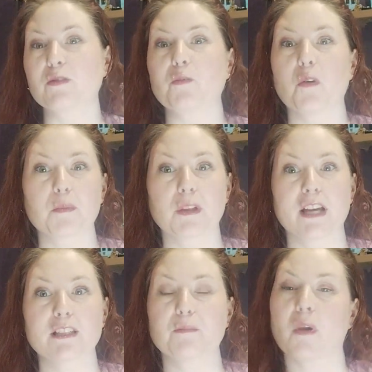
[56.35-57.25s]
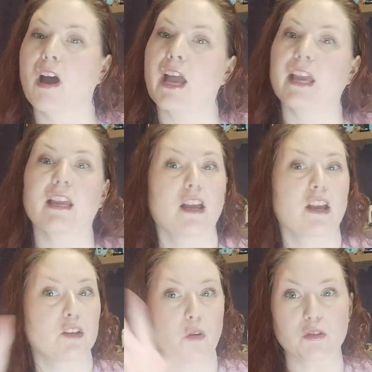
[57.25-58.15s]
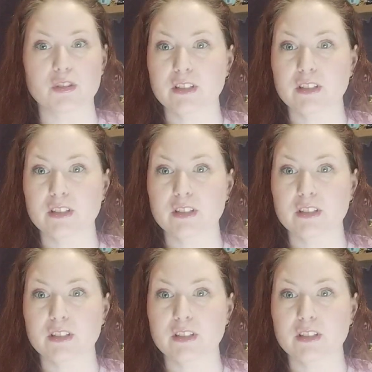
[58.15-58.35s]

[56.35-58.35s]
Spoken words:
were replaced by your